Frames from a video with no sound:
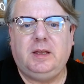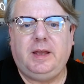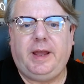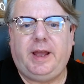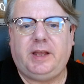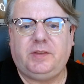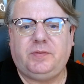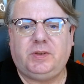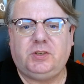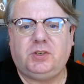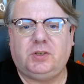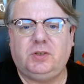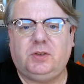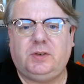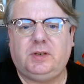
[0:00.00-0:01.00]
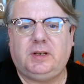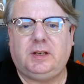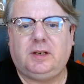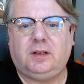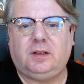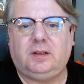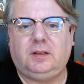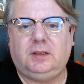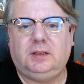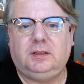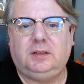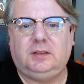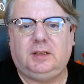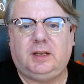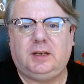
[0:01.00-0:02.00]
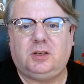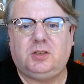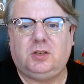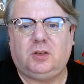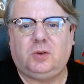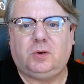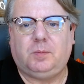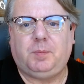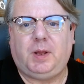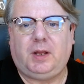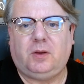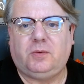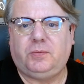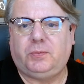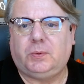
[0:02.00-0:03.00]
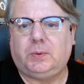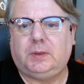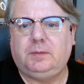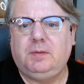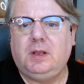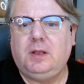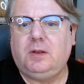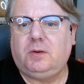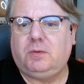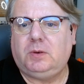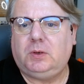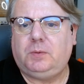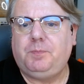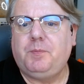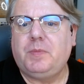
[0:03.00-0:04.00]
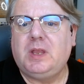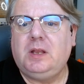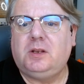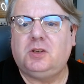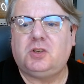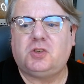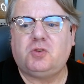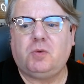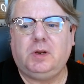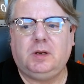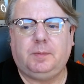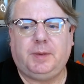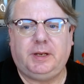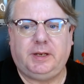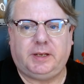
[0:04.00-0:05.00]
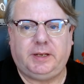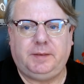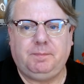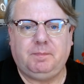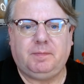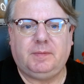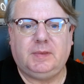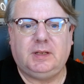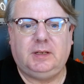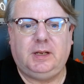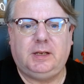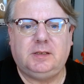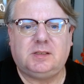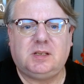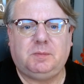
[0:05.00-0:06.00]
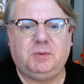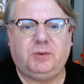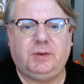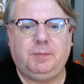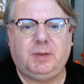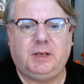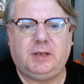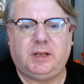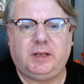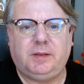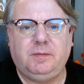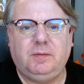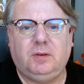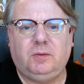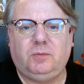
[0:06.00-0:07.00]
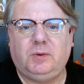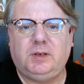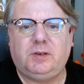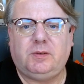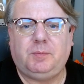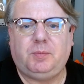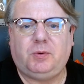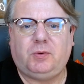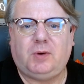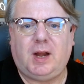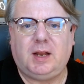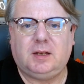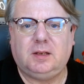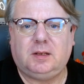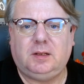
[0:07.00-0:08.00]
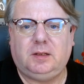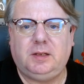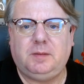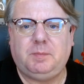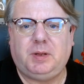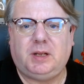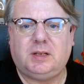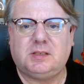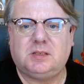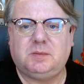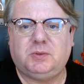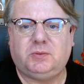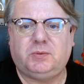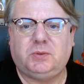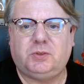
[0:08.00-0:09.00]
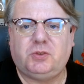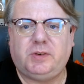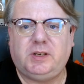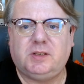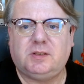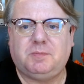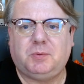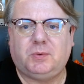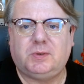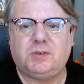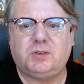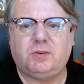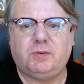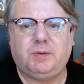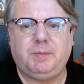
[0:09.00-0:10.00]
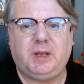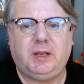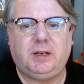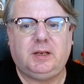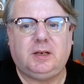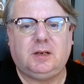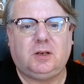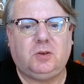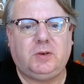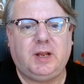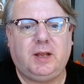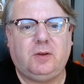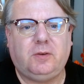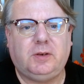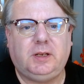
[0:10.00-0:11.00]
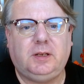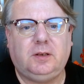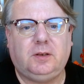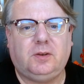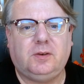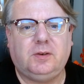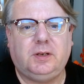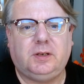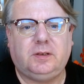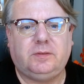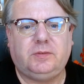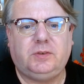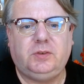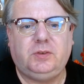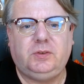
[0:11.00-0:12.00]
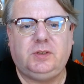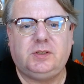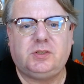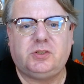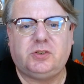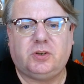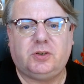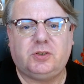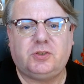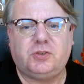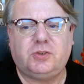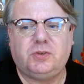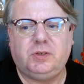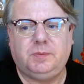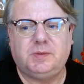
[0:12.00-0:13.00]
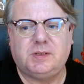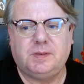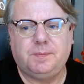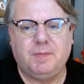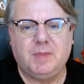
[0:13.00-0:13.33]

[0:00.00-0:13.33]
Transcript: As Fisher noted in a letter to Lord Balfour, quote, "The destroyer by night and the submarine by day render it practically impossible for transports to remain in a locality long enough to discharge troops.